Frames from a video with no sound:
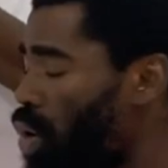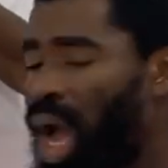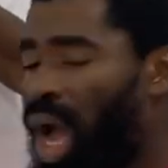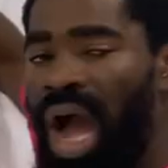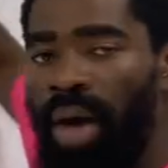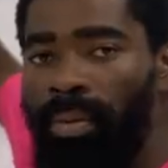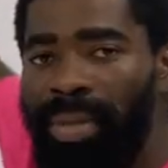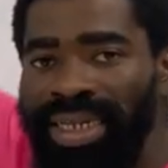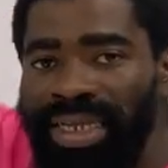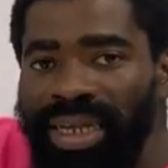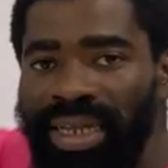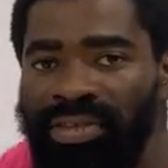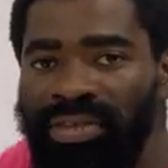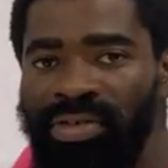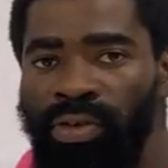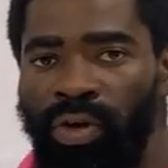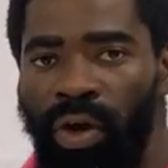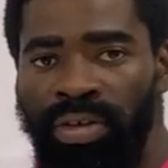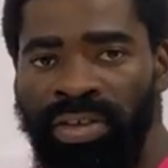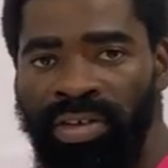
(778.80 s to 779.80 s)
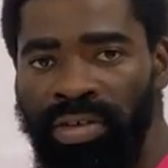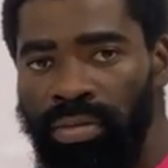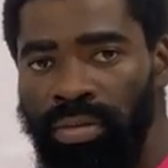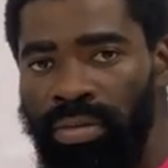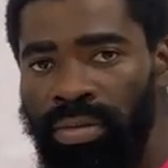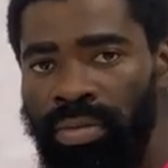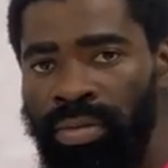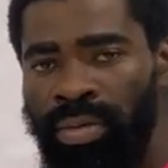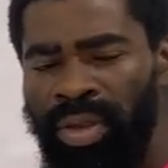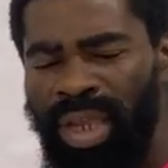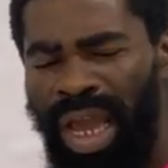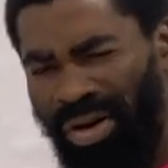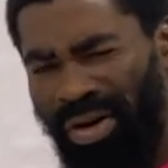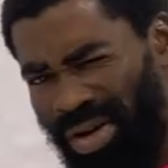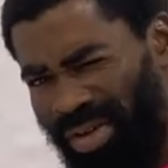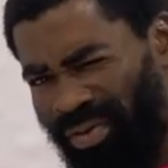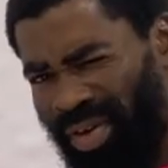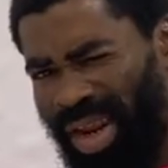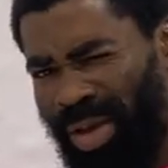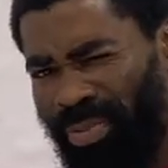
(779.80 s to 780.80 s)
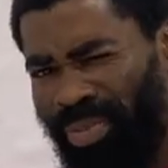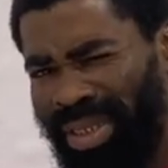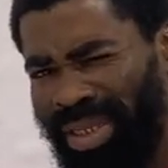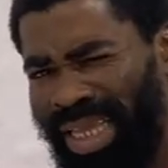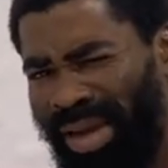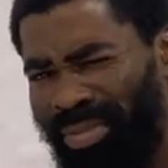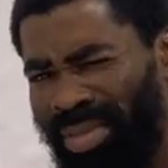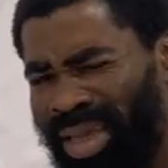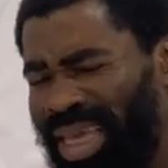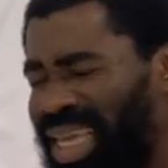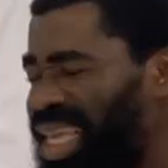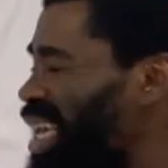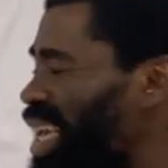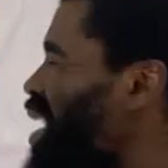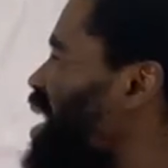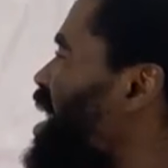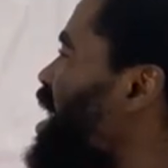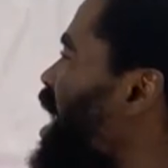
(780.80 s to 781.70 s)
know how much the thing cost. I don't know if you get the point I'm making here.